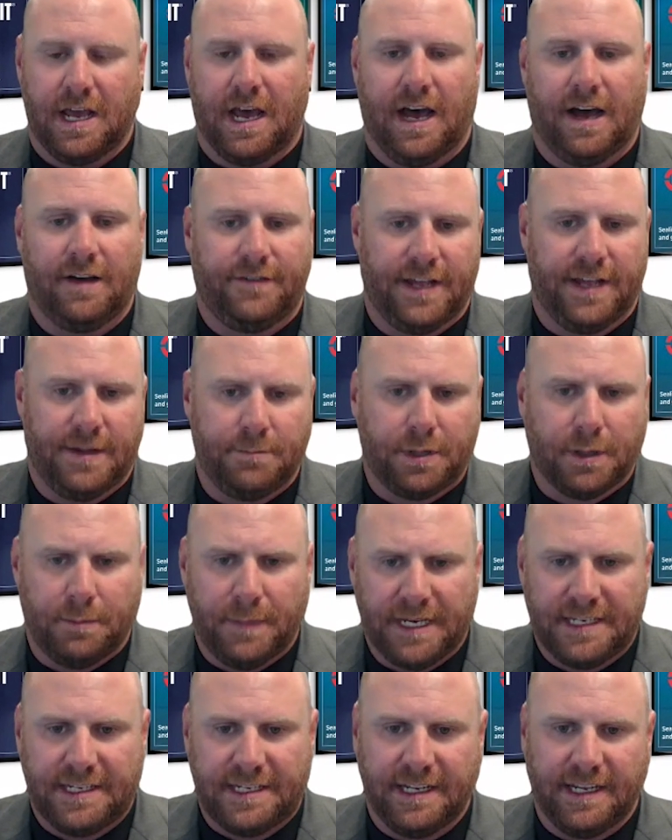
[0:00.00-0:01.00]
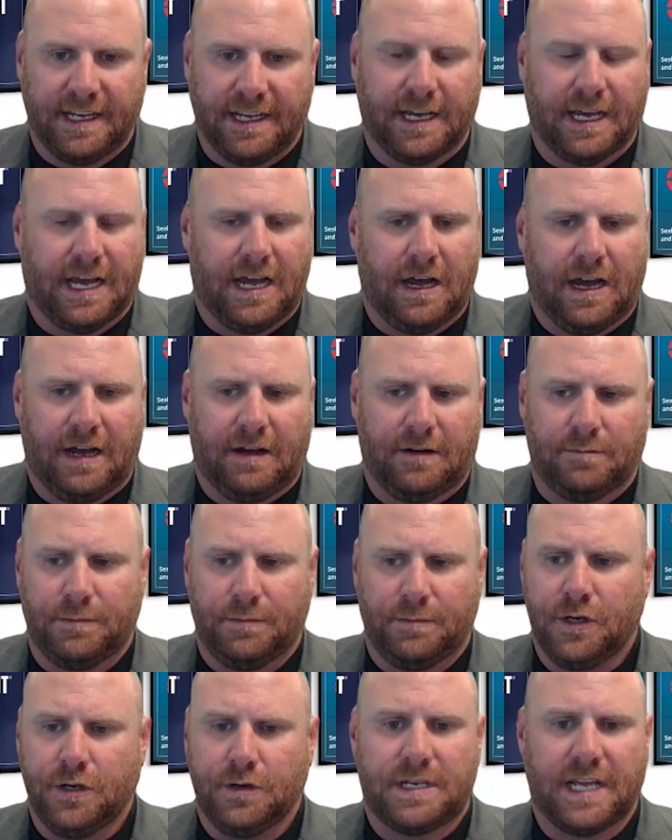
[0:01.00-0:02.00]
of implementing
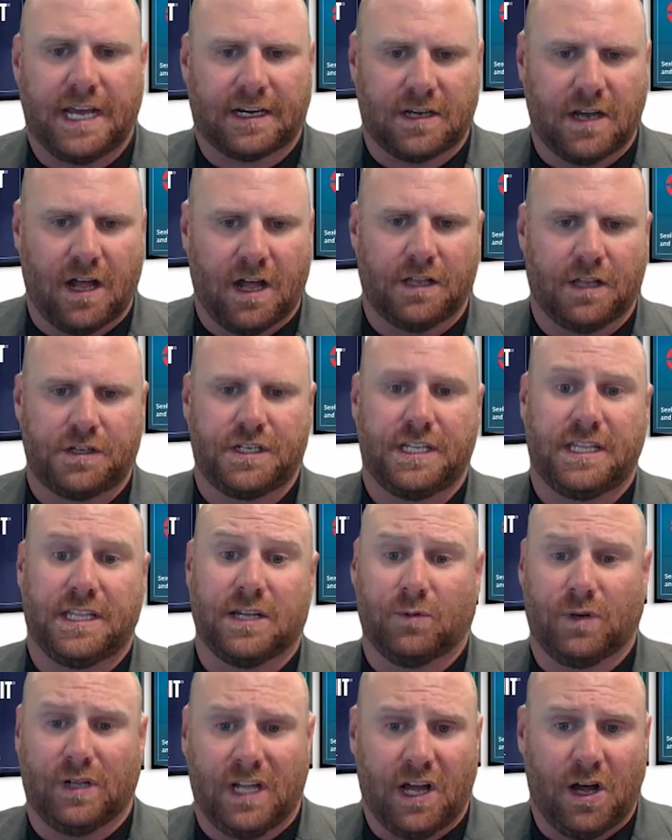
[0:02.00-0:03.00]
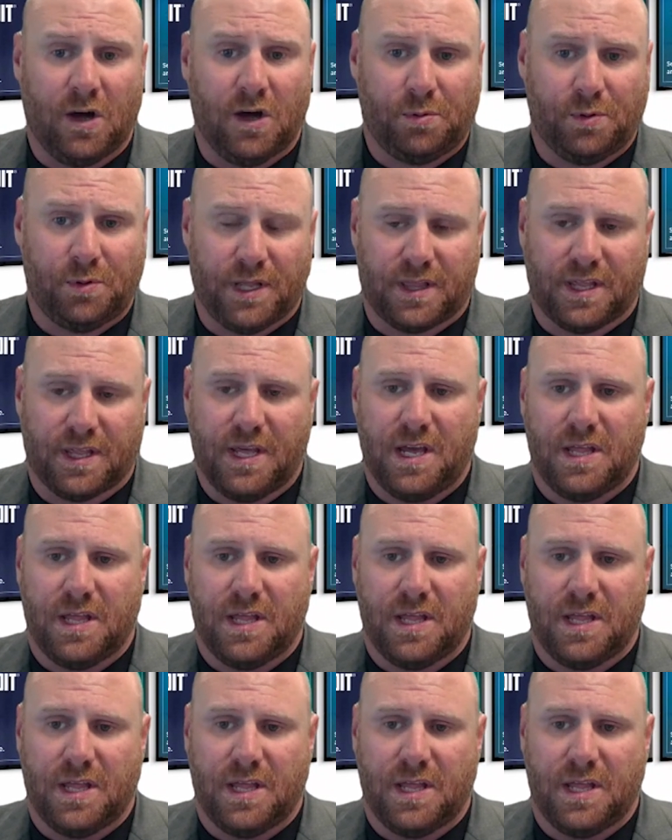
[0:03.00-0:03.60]
new technology that will help with